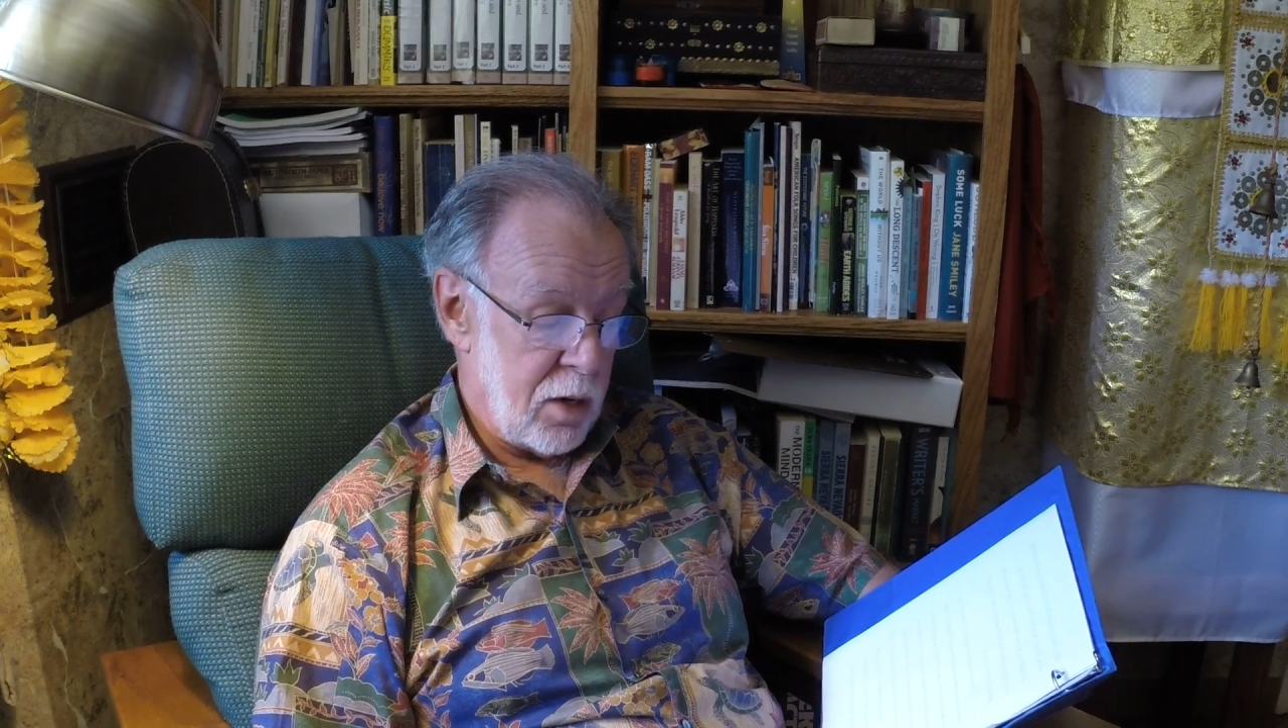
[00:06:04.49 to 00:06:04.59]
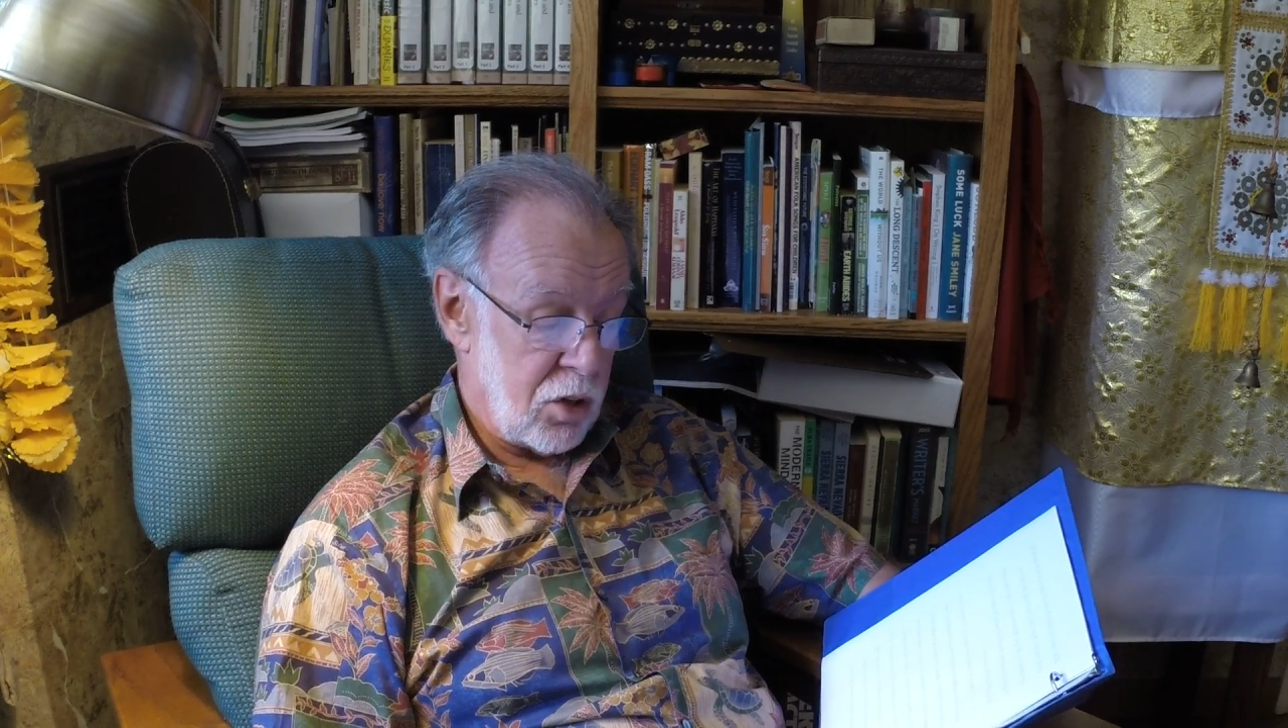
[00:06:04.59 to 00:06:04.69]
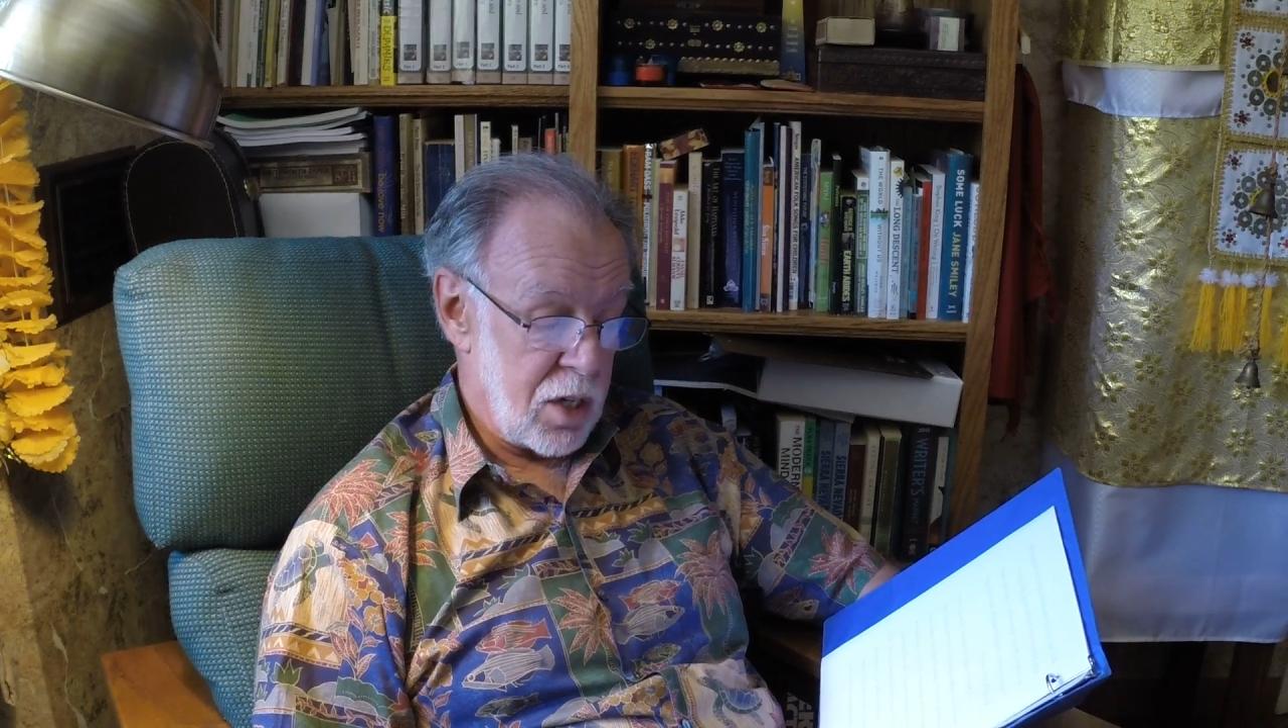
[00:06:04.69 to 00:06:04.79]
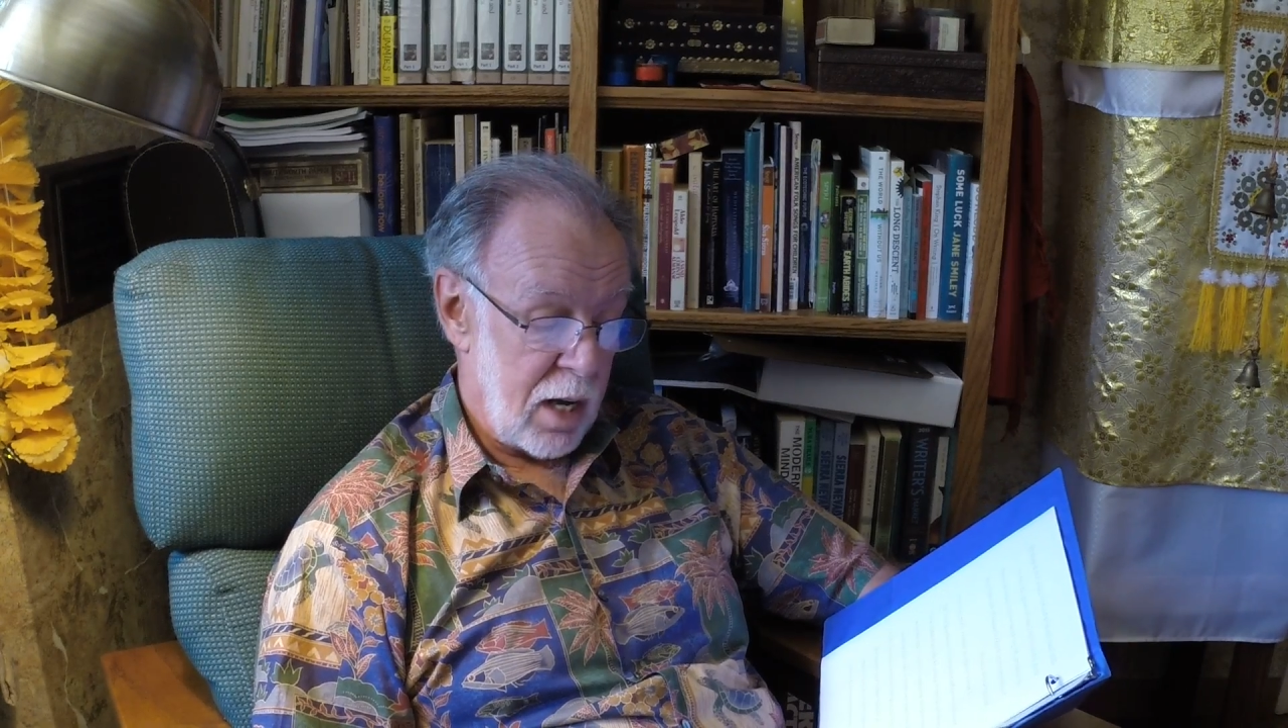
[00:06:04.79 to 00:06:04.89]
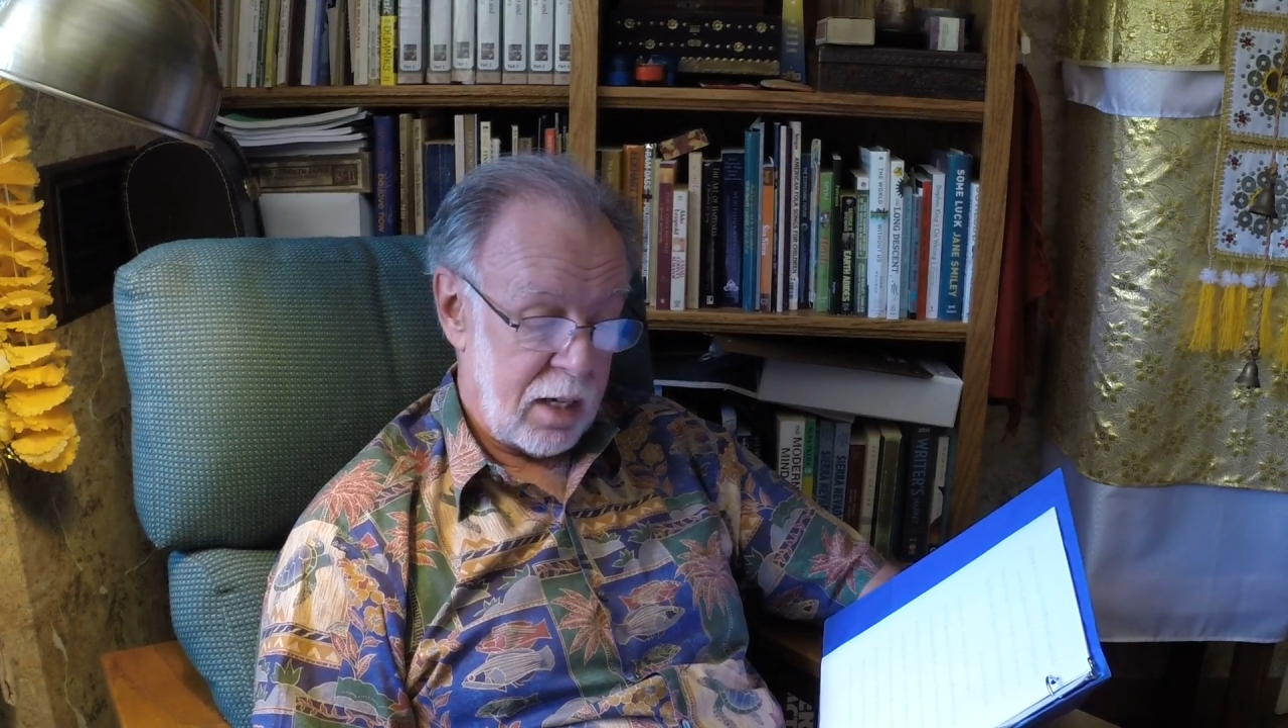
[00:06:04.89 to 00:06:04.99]

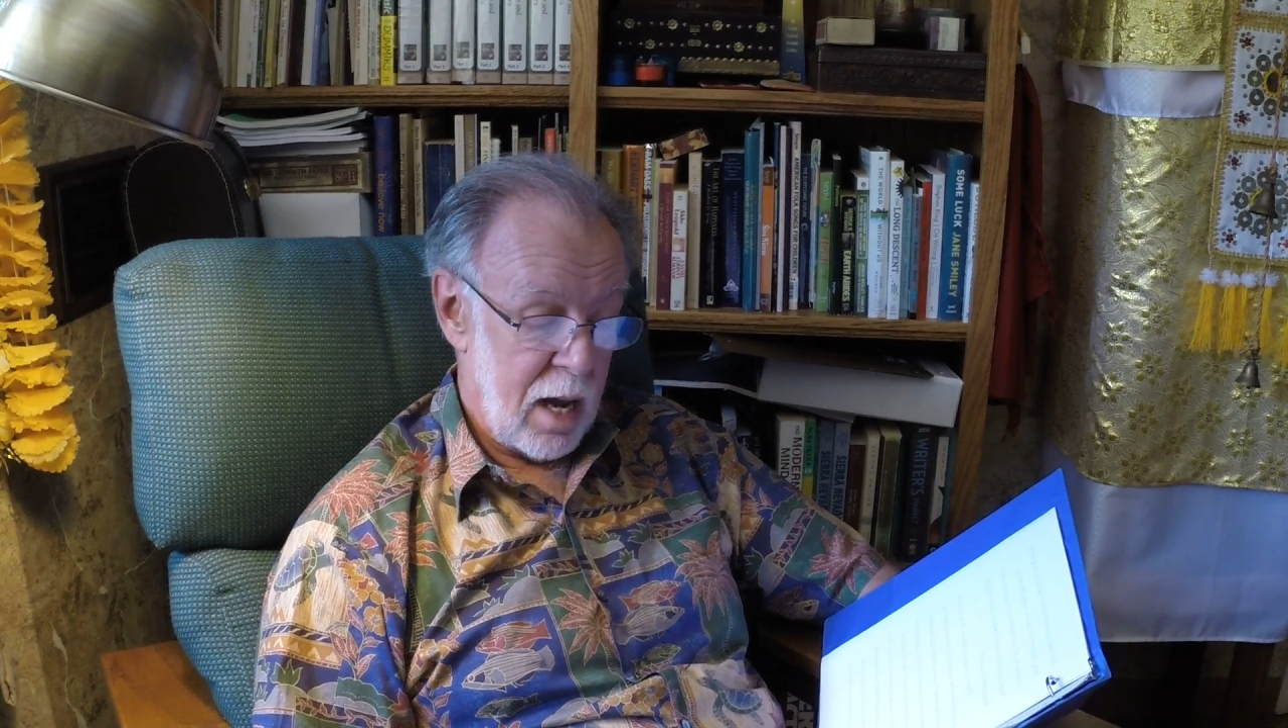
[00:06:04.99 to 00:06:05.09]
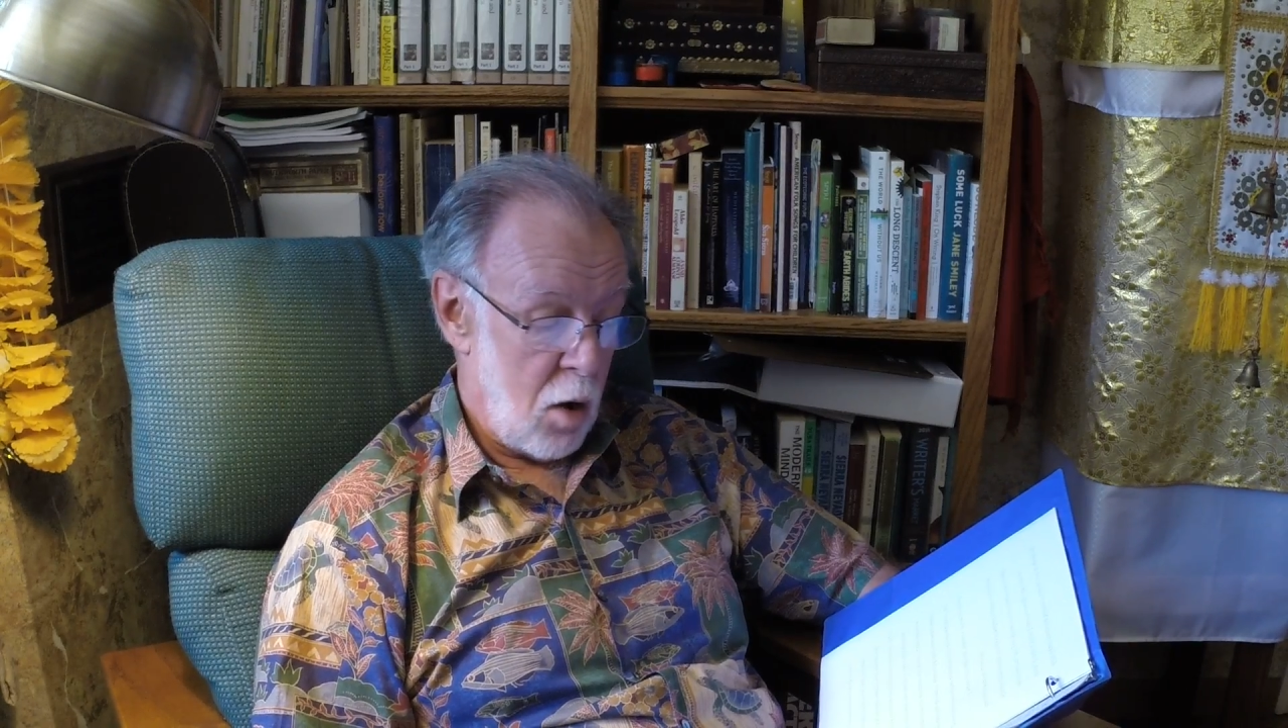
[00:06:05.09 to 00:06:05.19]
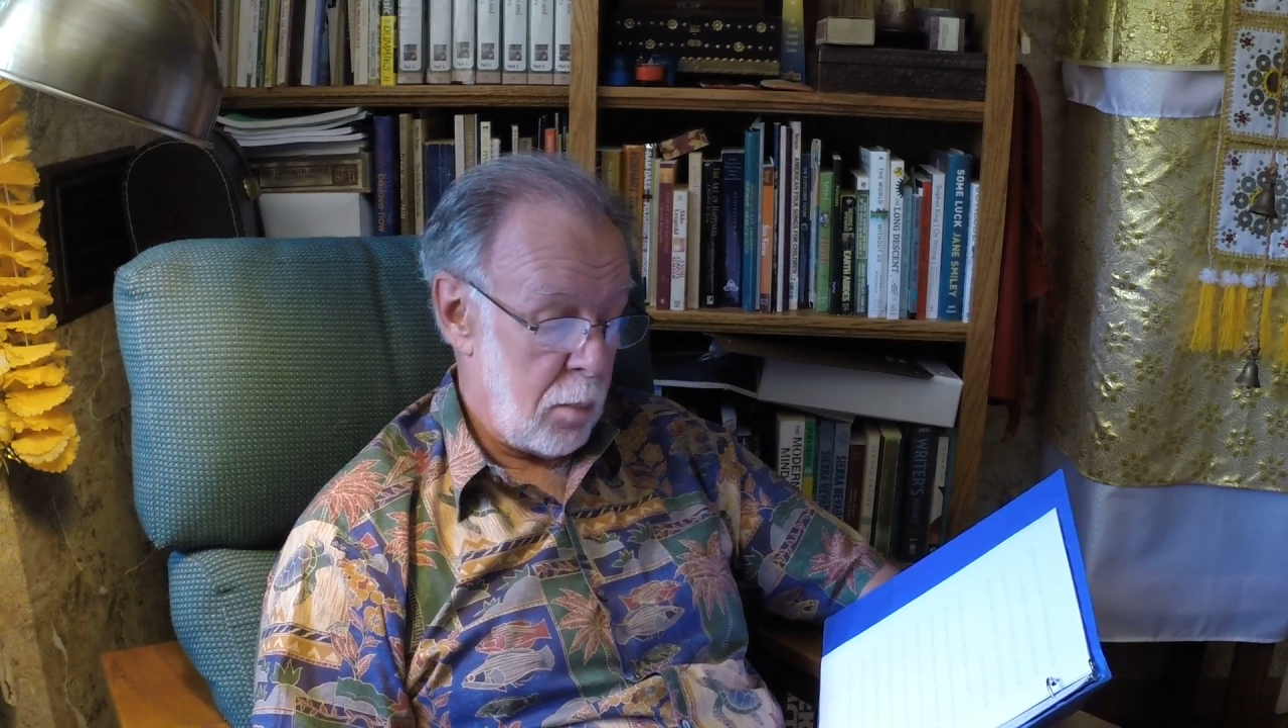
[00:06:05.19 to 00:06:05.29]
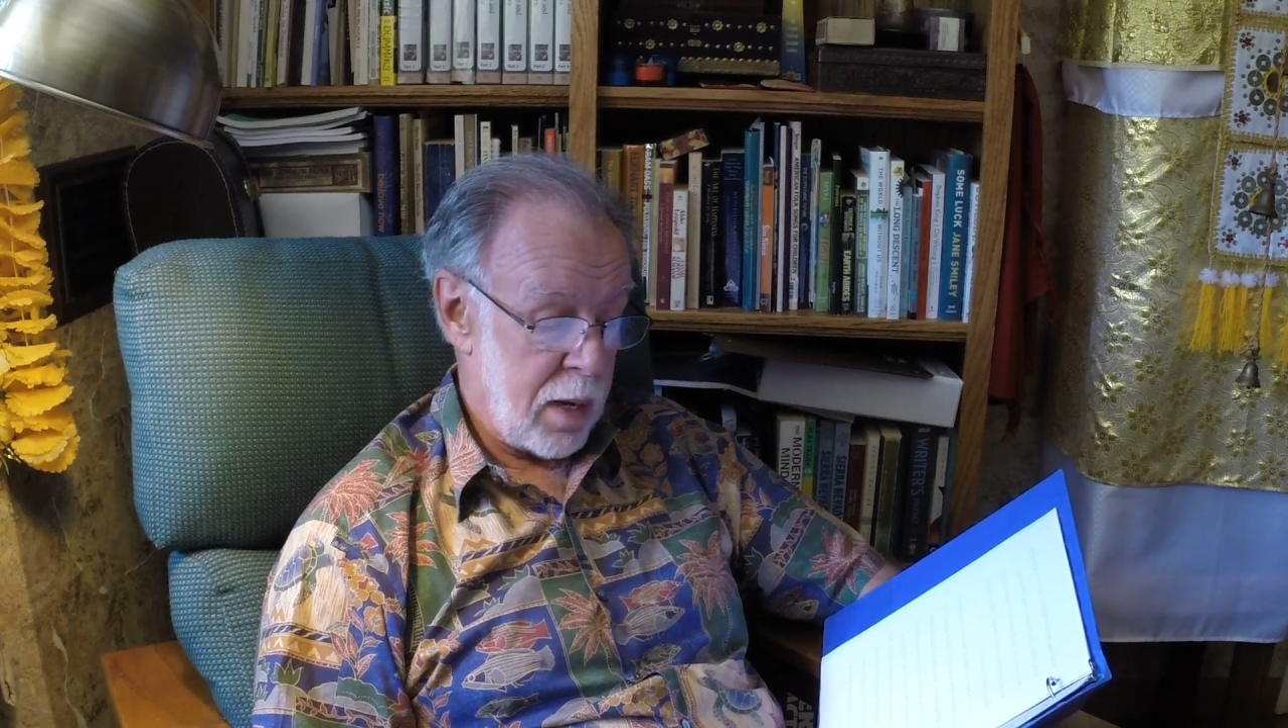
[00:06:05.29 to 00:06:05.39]
does not count,